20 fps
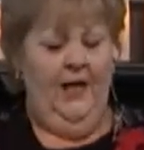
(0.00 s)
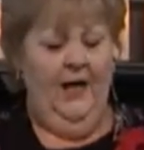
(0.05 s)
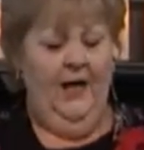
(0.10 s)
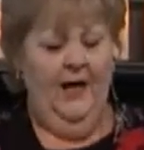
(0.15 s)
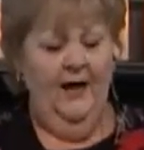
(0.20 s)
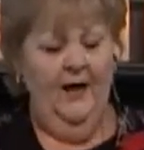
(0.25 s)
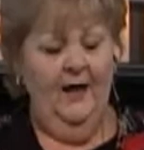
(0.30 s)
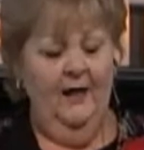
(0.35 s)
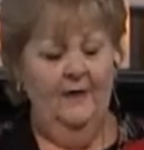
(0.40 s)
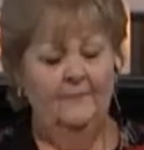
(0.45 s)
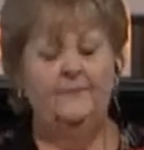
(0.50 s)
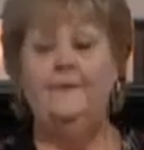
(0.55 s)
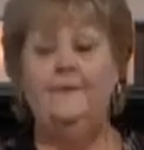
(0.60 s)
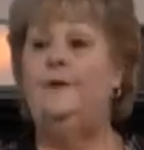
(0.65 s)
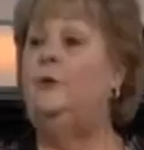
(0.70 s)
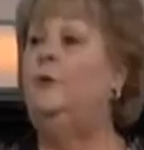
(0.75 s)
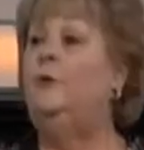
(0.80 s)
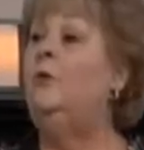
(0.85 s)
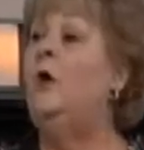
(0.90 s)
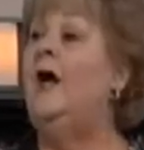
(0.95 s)
of
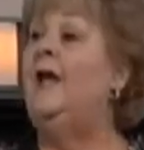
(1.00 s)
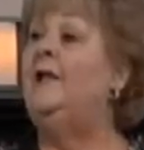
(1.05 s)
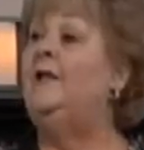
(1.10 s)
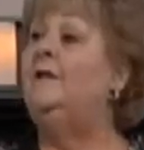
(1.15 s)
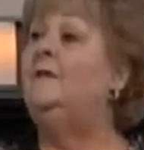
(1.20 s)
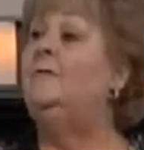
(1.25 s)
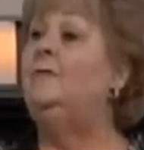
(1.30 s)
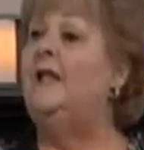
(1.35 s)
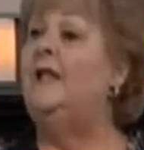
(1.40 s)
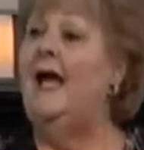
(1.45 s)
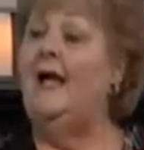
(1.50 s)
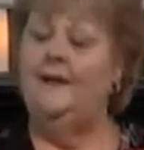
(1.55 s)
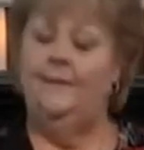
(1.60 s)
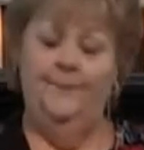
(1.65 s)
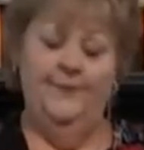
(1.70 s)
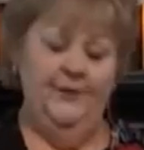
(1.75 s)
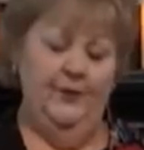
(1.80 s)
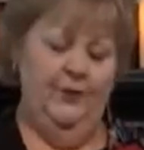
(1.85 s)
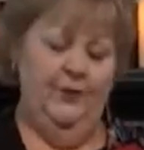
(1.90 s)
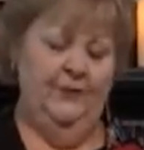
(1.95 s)
the white and black
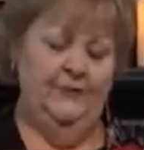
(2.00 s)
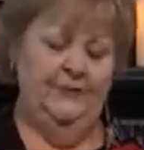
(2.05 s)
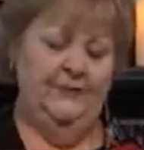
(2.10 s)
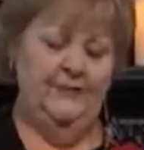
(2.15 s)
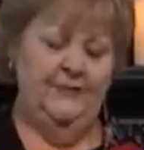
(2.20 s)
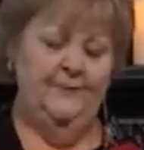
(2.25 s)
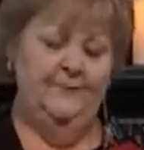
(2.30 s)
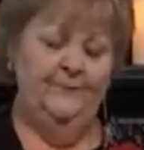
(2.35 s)
birds.